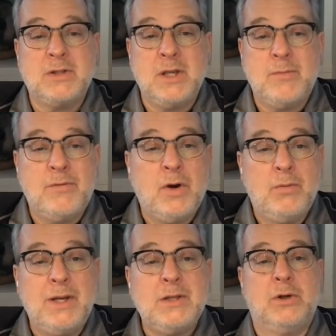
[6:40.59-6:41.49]
some of our
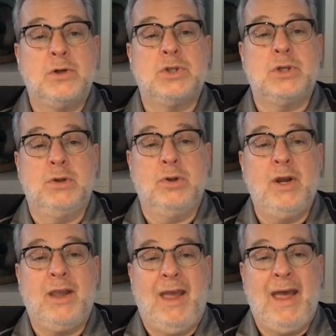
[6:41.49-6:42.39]
research to
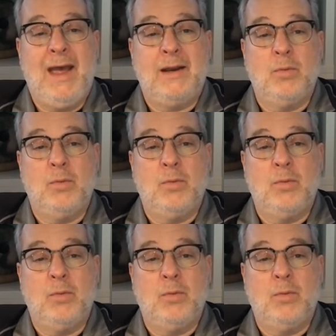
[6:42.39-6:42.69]
look at